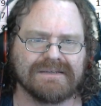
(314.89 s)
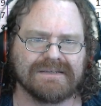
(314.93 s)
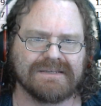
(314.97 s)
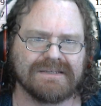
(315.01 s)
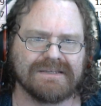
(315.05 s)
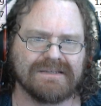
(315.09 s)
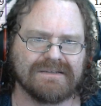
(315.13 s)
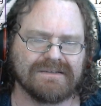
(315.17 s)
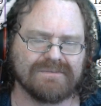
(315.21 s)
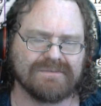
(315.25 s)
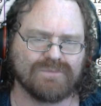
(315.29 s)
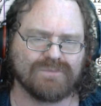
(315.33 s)

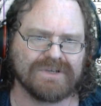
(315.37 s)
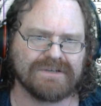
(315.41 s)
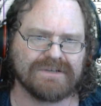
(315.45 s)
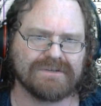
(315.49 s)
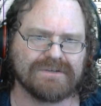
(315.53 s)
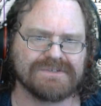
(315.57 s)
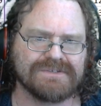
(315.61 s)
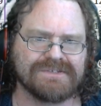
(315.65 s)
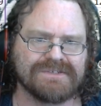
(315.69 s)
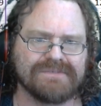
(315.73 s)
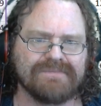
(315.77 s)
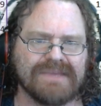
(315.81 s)
in
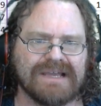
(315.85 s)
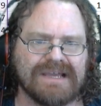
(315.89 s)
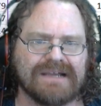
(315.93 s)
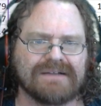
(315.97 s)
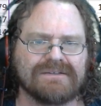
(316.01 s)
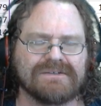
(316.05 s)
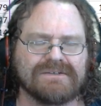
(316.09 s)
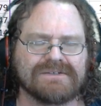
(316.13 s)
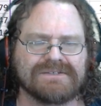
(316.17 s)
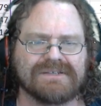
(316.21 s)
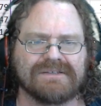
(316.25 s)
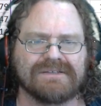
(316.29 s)
Windows and Mac
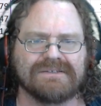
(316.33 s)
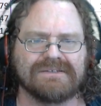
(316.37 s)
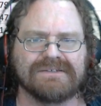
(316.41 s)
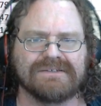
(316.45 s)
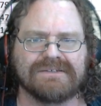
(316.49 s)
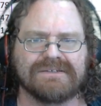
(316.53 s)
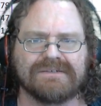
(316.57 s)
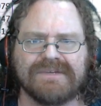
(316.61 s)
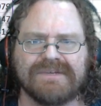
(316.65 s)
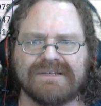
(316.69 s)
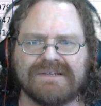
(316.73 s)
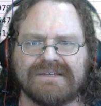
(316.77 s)
looks a
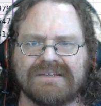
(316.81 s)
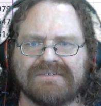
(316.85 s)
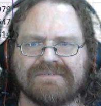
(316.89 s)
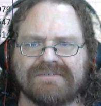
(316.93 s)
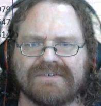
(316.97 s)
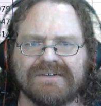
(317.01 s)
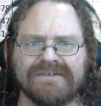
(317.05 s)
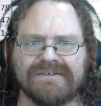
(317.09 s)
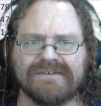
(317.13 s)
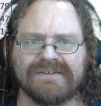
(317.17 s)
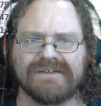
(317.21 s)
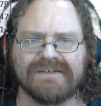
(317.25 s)
little bit
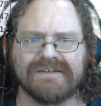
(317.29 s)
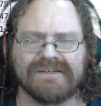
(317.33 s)
different.